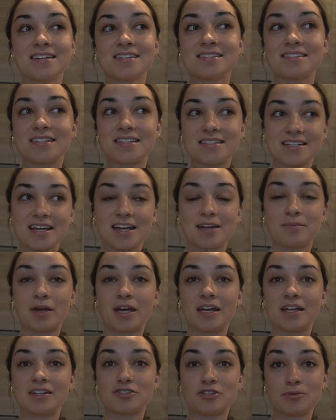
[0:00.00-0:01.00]
since I am
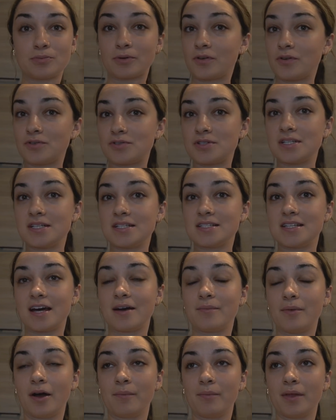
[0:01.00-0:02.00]
getting super close to the
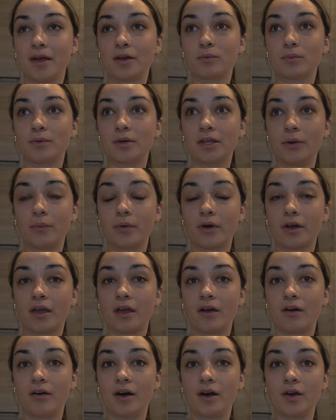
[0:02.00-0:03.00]
exam, I'm like really
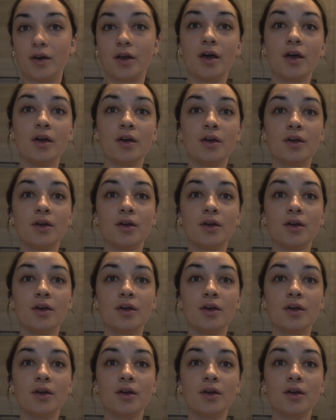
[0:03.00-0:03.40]
working on